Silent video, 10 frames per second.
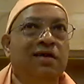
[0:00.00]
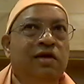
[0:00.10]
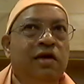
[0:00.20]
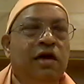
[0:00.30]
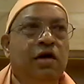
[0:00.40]

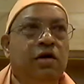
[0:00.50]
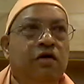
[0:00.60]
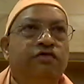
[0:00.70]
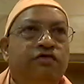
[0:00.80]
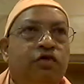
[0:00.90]
the
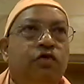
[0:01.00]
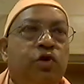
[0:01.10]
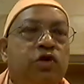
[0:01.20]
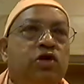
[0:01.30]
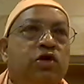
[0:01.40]
other
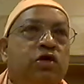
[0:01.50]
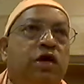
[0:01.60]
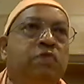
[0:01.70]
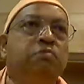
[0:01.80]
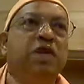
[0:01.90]
four
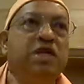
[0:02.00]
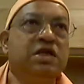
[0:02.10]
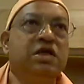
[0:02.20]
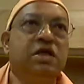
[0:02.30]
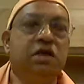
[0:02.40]
verses that
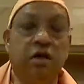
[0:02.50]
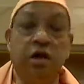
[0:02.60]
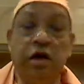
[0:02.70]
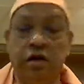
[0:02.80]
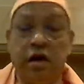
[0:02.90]
precede,
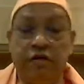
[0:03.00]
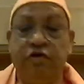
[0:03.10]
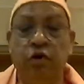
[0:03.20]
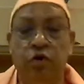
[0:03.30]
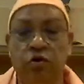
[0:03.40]

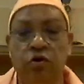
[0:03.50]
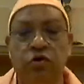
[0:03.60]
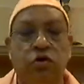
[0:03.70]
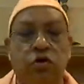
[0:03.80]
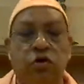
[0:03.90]
that follow
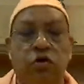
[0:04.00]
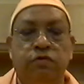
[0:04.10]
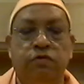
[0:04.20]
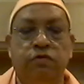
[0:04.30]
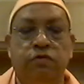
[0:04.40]

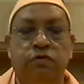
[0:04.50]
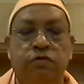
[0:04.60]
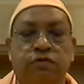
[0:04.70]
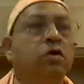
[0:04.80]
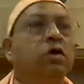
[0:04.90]

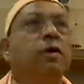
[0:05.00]
this,